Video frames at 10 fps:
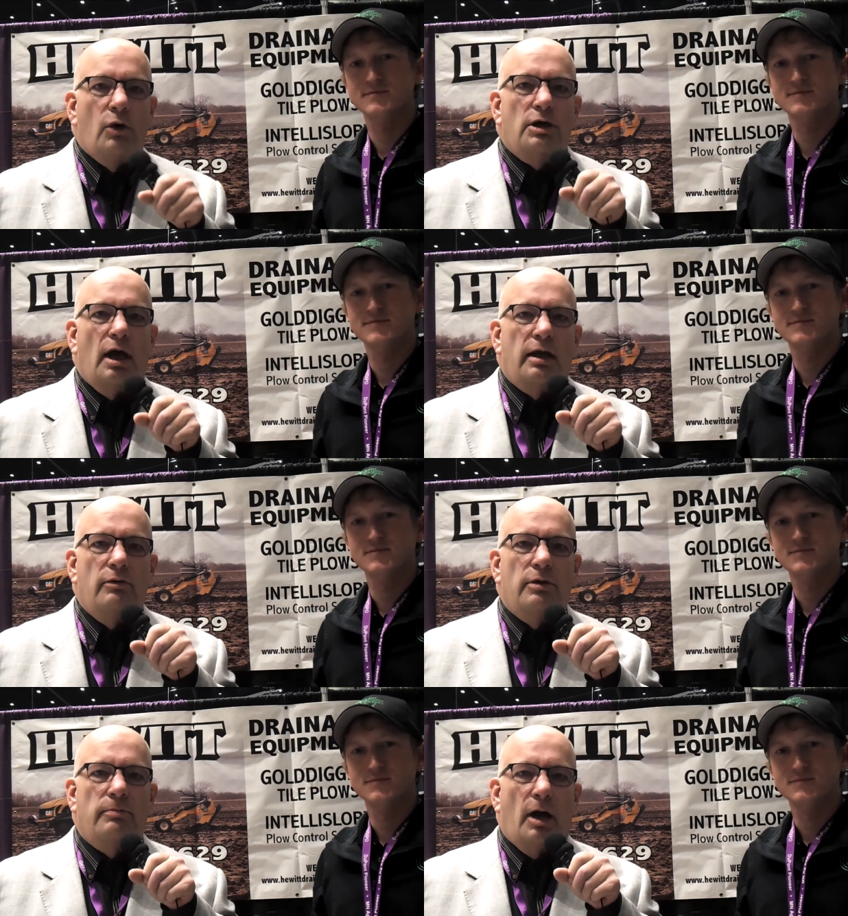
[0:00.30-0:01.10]
Speaker 1: We're
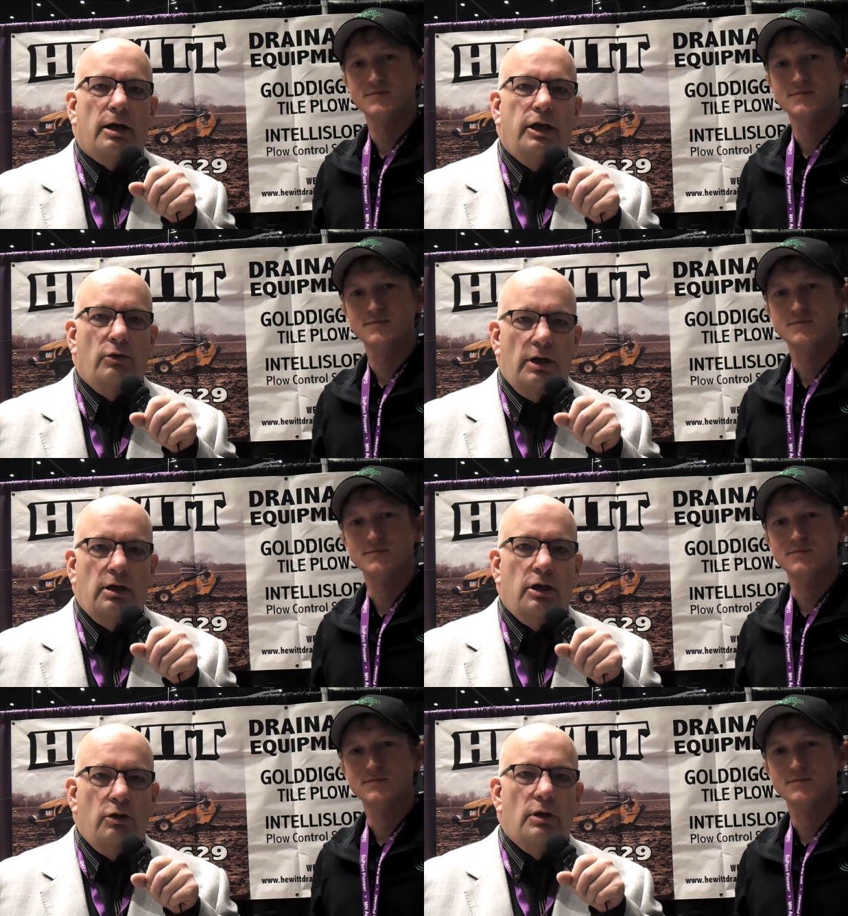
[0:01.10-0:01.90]
talking with Mark
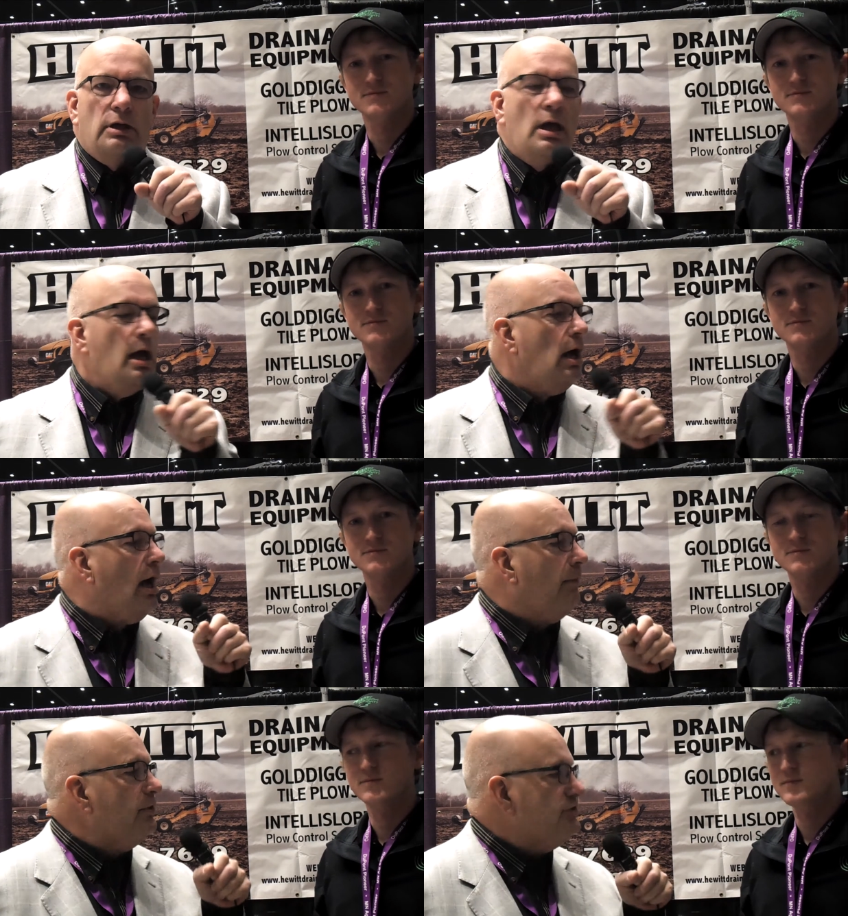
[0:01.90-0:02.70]
Hewitt, Hewitt
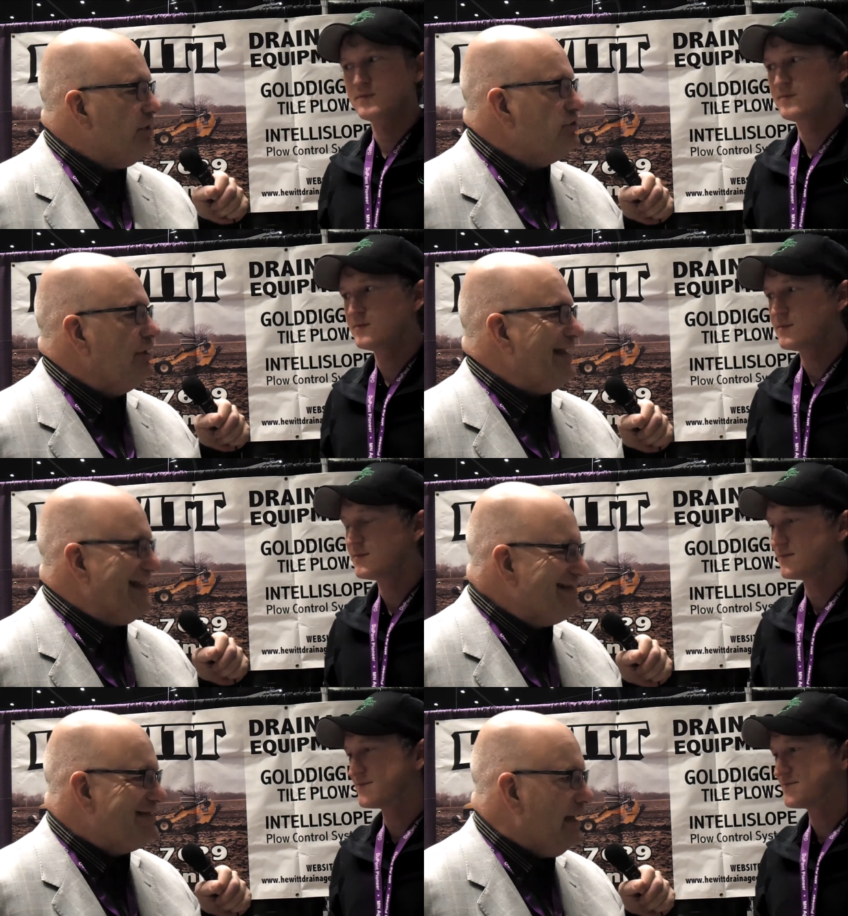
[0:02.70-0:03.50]
uh, Precision
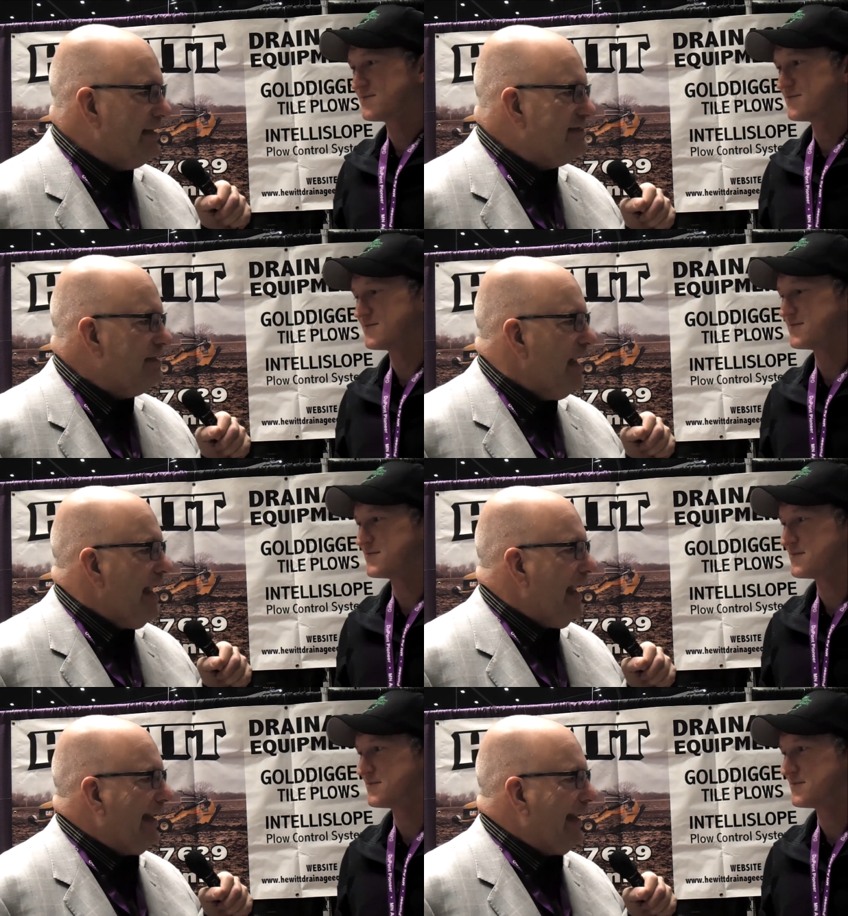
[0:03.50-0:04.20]
Insights.